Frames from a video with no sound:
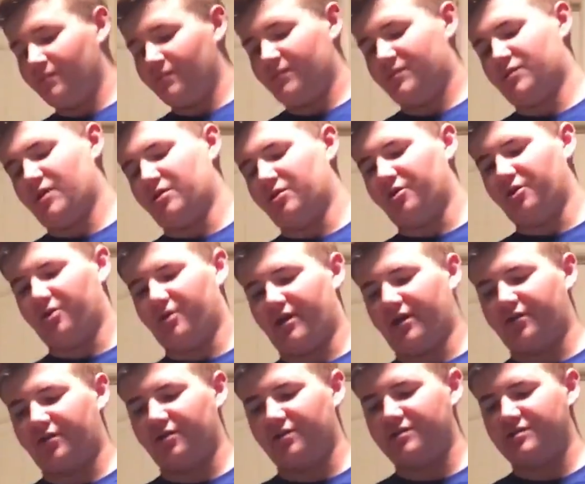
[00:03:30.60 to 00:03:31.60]
so I really
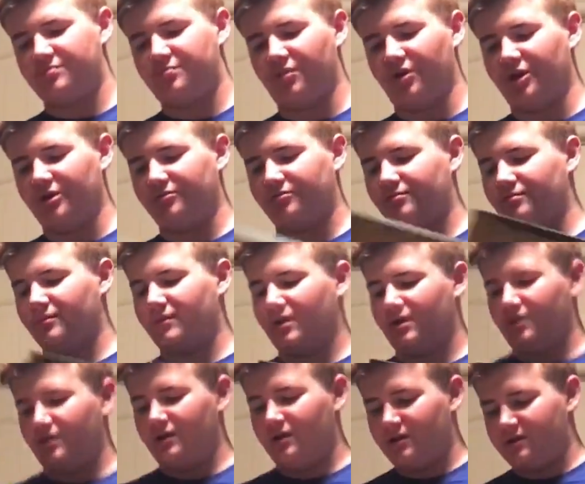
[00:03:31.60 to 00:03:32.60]
like these, but
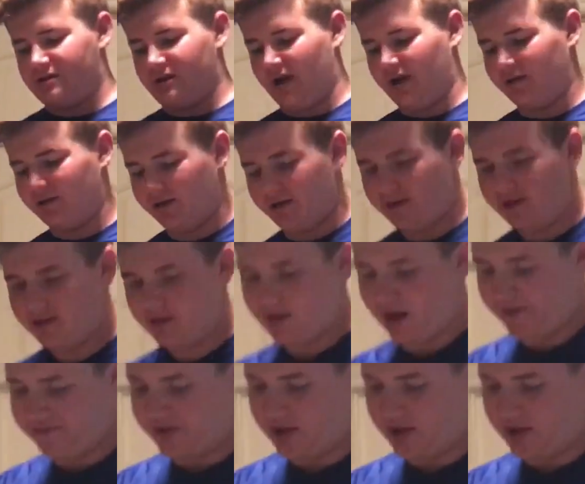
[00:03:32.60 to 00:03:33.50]
sadly I've